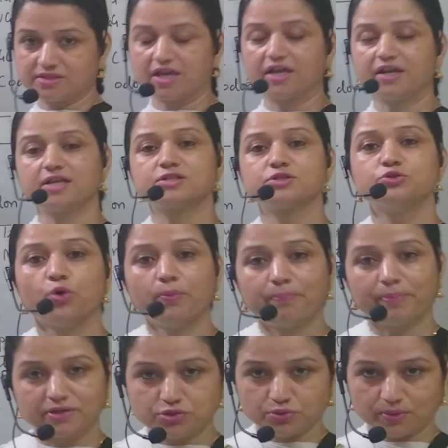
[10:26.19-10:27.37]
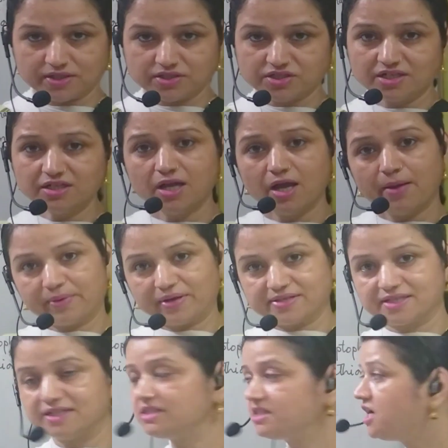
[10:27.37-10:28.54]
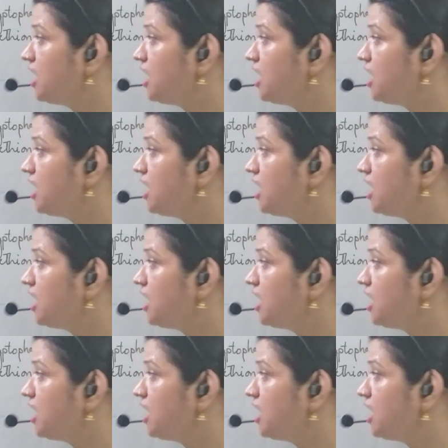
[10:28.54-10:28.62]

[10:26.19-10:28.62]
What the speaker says: There is no punctuation present.